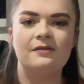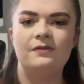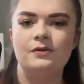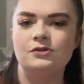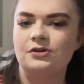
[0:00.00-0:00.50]

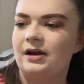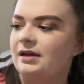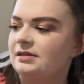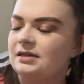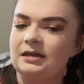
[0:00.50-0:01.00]
food
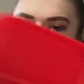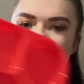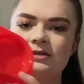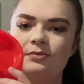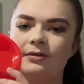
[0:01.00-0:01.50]
trays. He
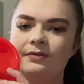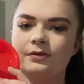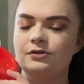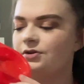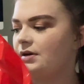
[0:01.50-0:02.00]
needed some more
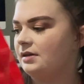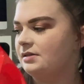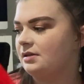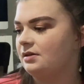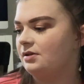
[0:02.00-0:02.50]
food trays,
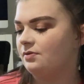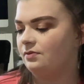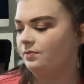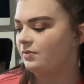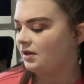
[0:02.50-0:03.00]
and
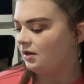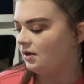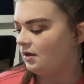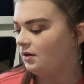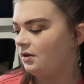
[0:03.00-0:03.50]

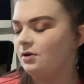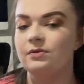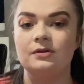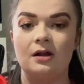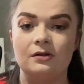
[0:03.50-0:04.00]
you know,
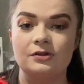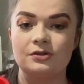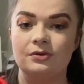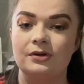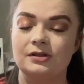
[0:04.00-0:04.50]
dollar
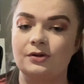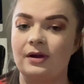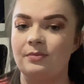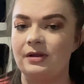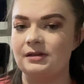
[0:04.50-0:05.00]
store, it's a
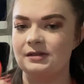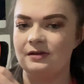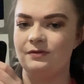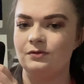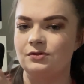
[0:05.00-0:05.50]
great place to
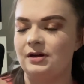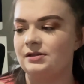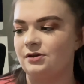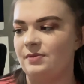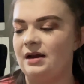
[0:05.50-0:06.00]
get food
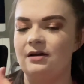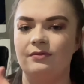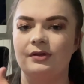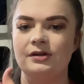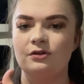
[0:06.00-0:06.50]
trays. They're made out of
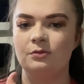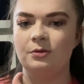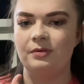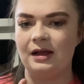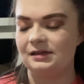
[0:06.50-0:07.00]
really durable
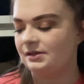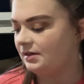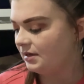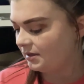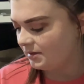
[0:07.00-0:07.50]

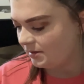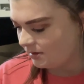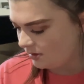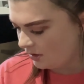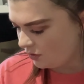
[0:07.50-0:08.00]
plastic. It says
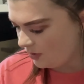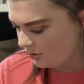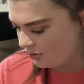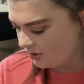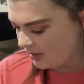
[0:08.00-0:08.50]
it's
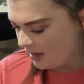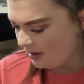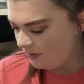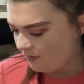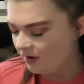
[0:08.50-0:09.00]
dishwasher
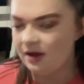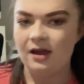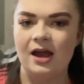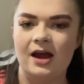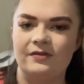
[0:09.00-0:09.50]
safe,
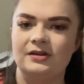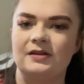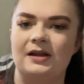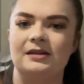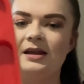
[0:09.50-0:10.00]
everything
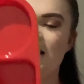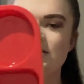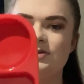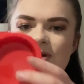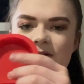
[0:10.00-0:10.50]
like that.
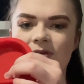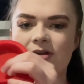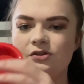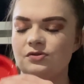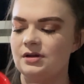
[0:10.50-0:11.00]
So I have like
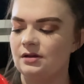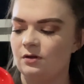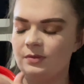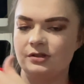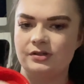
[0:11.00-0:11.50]
a drink and a
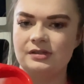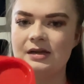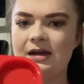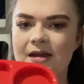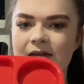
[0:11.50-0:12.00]
whole bunch of
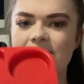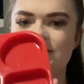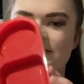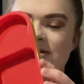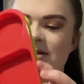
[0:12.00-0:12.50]
sides.
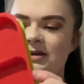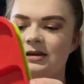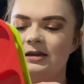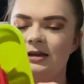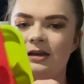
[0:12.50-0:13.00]

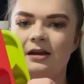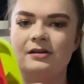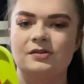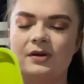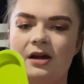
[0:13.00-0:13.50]

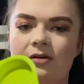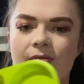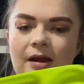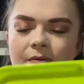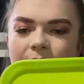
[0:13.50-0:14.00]
So I got a
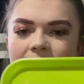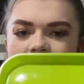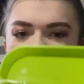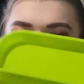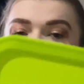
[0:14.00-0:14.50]
red one
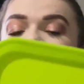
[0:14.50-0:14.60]
and then a